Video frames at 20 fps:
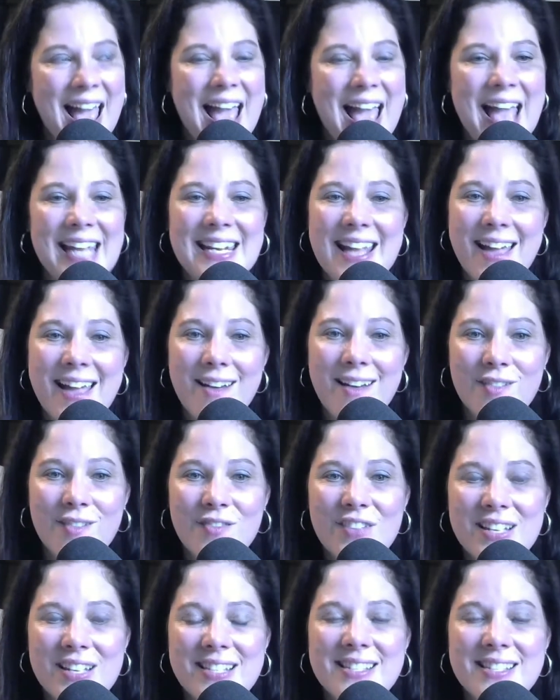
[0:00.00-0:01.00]
and
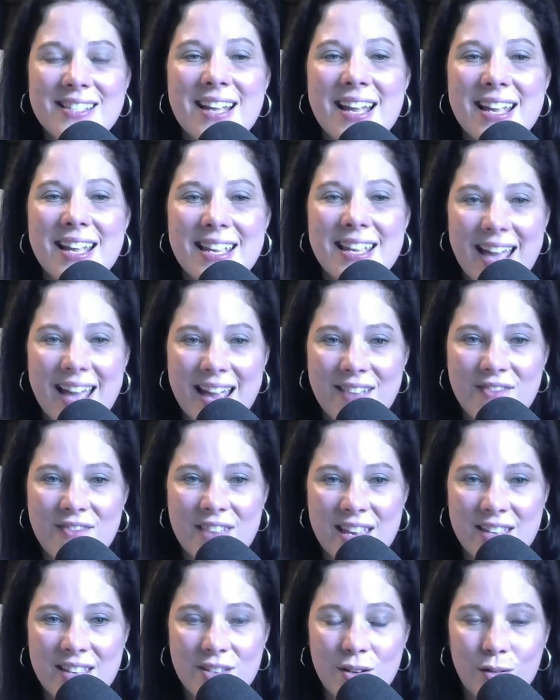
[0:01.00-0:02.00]
Elvis gave
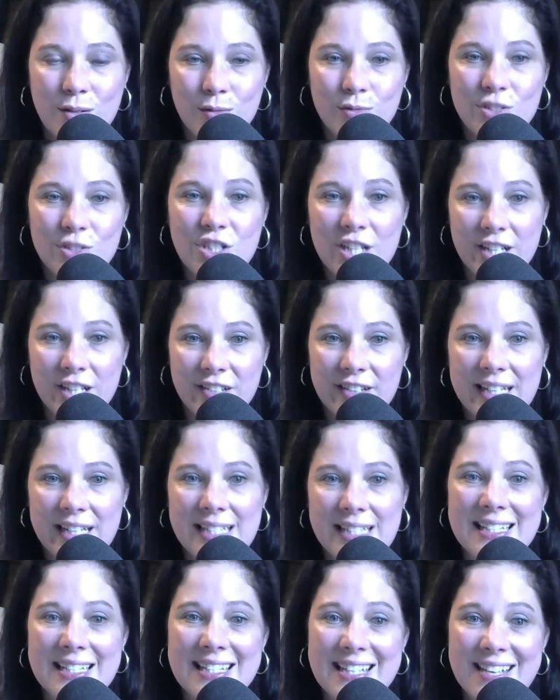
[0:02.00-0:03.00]
told Jerry
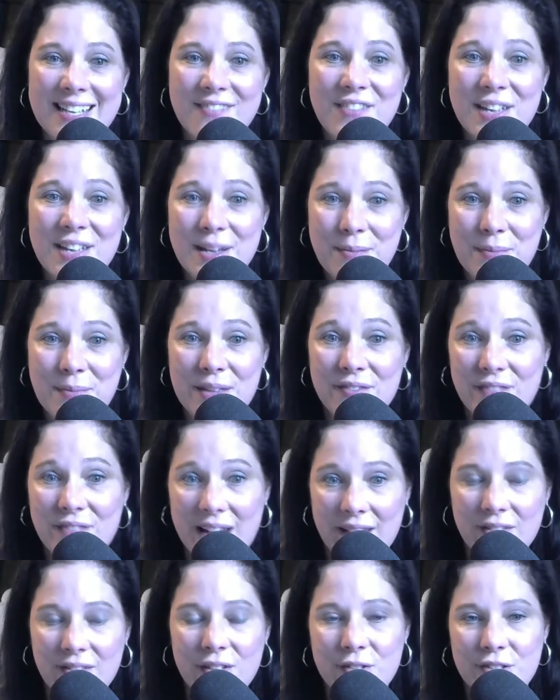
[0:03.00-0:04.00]
to give him the
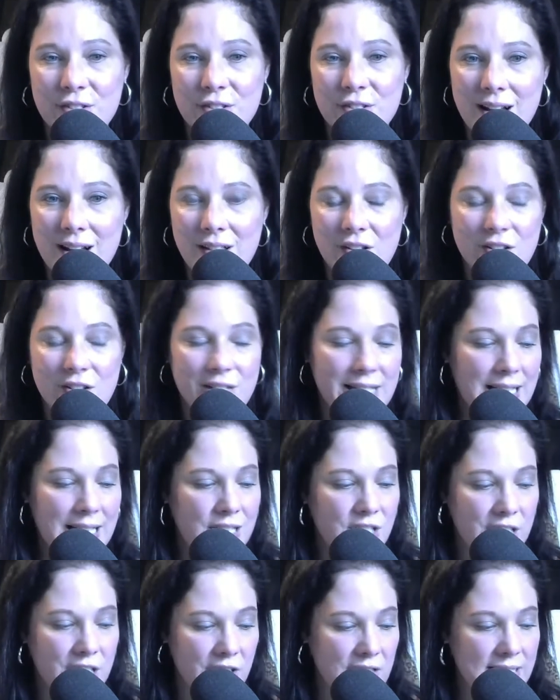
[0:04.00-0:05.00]
$500
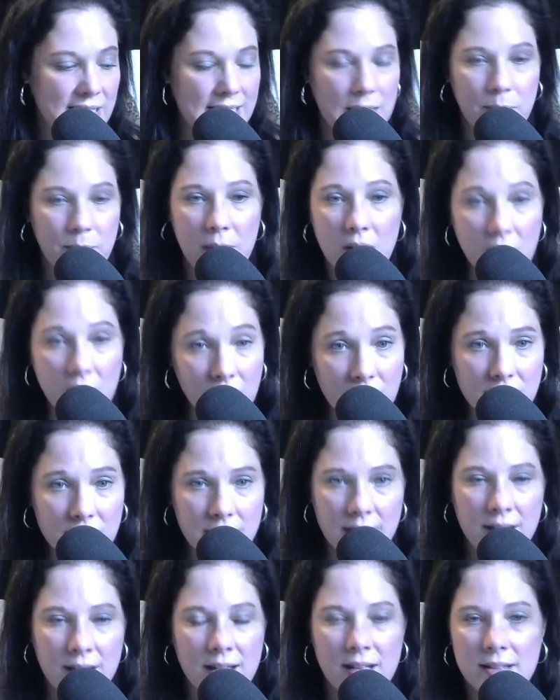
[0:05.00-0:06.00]
and Jerry said boss
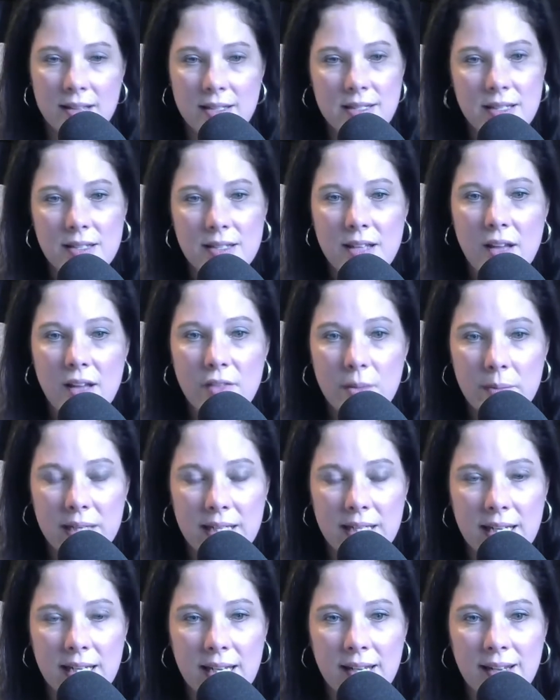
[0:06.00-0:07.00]
this is all the
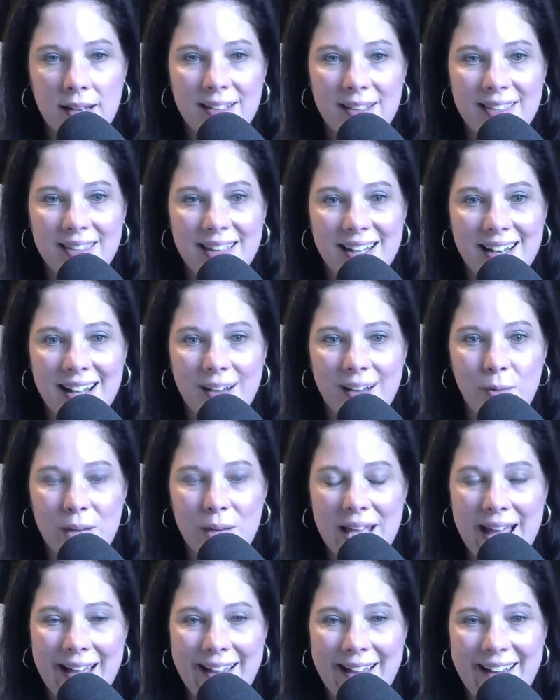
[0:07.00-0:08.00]
money that we
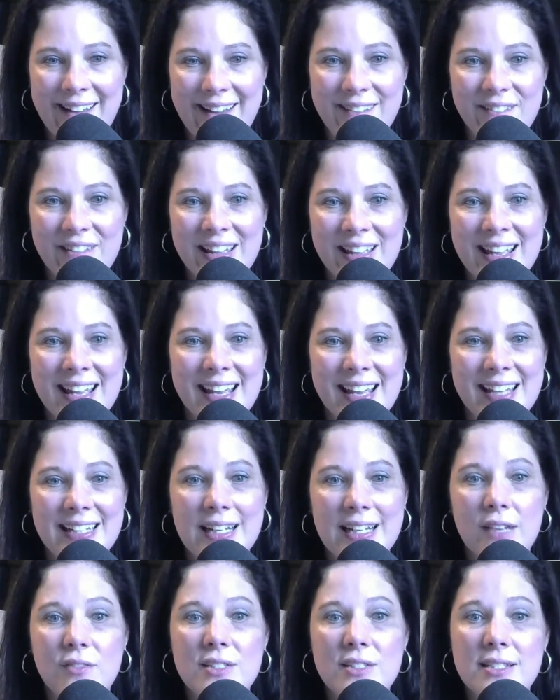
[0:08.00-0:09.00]
have and
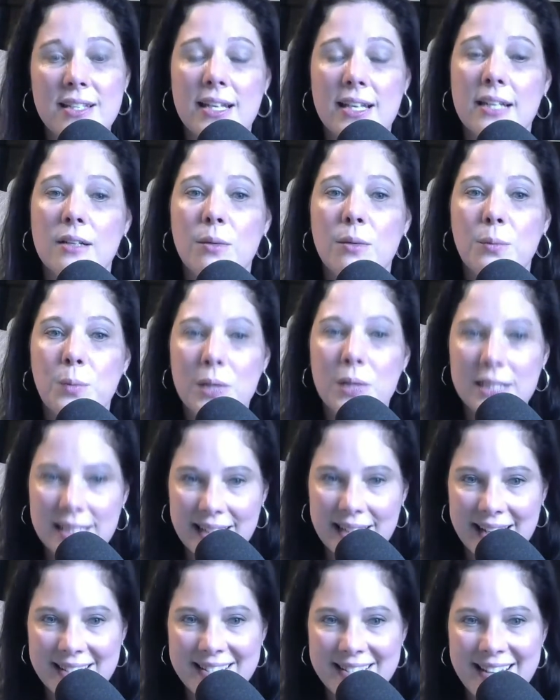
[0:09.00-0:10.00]
Elvis said what did
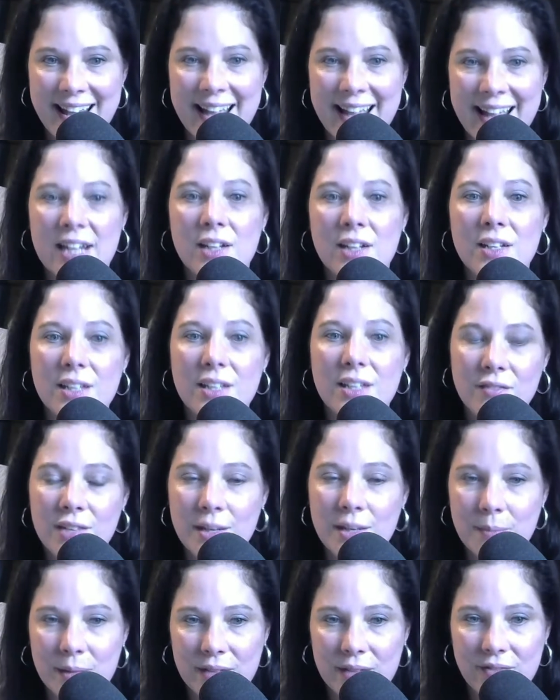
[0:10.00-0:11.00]
I say give
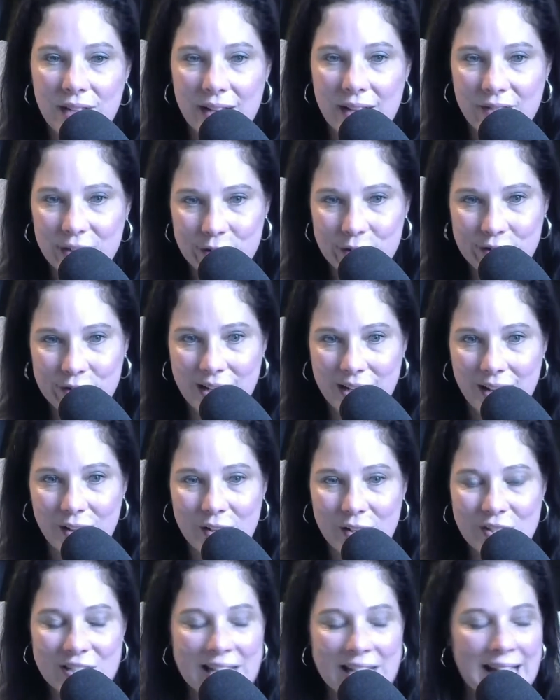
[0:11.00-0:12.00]
him the
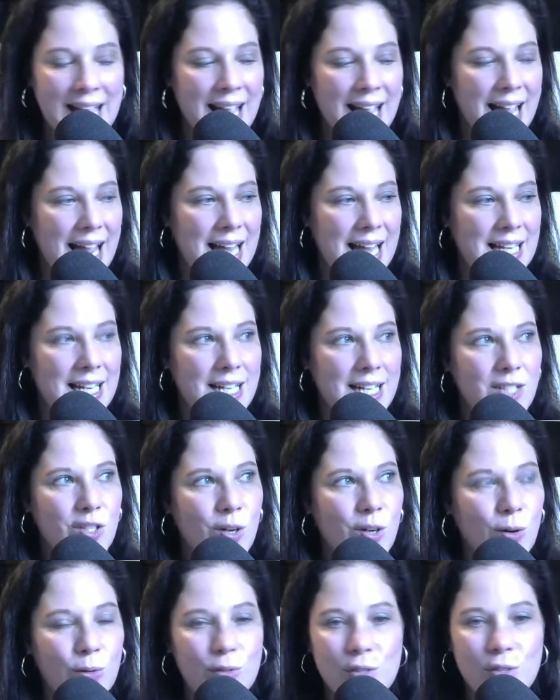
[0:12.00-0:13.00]
$500 and he
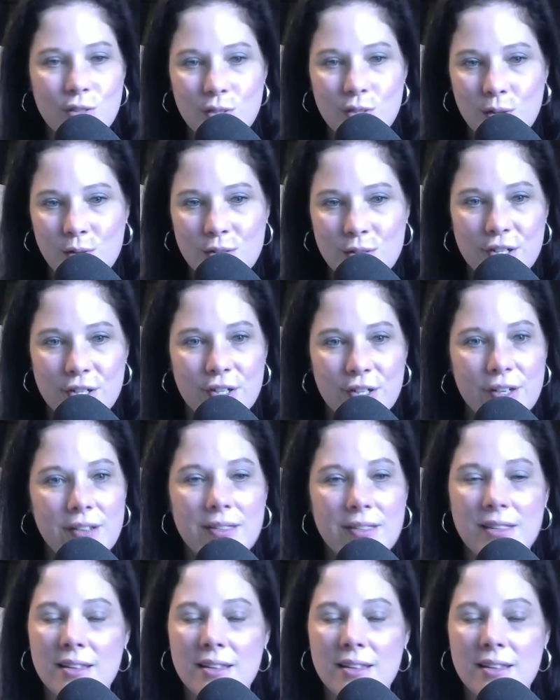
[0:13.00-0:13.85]
told the soldier